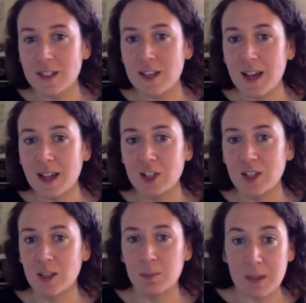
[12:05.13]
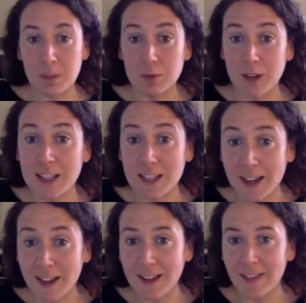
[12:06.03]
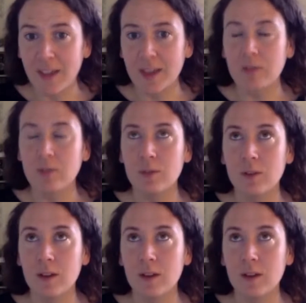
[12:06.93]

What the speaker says: to see actually that people really get it, and they